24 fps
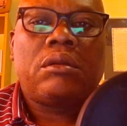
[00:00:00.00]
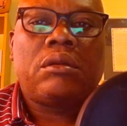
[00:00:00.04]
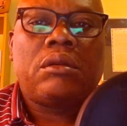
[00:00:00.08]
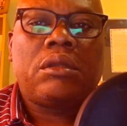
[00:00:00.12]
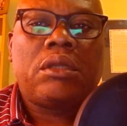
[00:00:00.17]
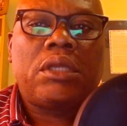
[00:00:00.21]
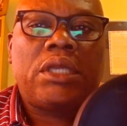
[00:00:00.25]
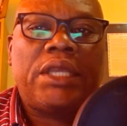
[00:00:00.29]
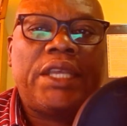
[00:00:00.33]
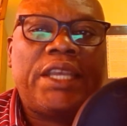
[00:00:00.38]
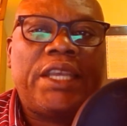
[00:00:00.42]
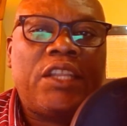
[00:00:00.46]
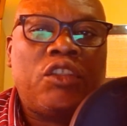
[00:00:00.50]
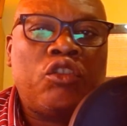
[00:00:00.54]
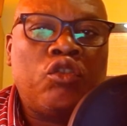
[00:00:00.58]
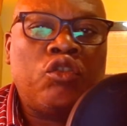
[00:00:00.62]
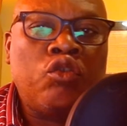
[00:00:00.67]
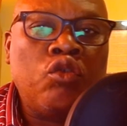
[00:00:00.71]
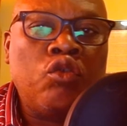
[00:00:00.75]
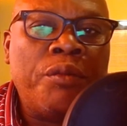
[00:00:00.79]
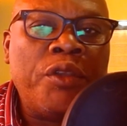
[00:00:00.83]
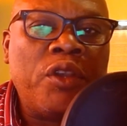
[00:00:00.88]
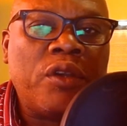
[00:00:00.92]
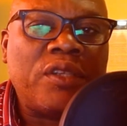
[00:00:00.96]
a
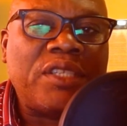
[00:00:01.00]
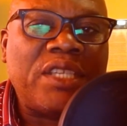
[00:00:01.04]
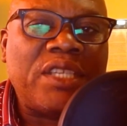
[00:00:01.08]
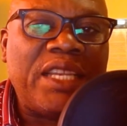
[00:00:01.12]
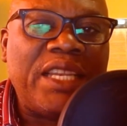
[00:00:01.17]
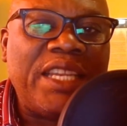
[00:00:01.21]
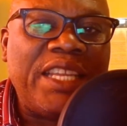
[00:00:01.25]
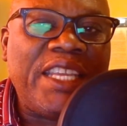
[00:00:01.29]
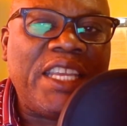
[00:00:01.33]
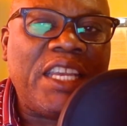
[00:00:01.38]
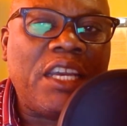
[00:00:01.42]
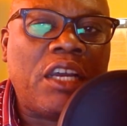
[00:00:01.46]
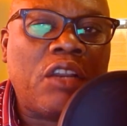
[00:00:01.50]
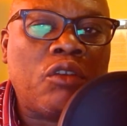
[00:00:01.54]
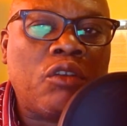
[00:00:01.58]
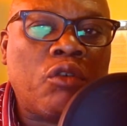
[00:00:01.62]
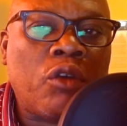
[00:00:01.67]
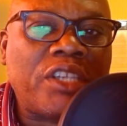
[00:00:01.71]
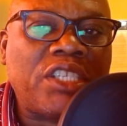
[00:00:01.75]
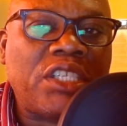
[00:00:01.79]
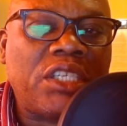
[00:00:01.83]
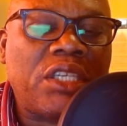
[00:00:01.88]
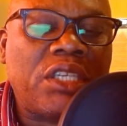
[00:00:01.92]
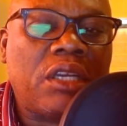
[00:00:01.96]
dubious legal
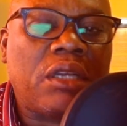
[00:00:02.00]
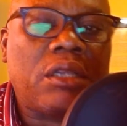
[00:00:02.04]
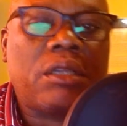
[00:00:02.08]
rationale.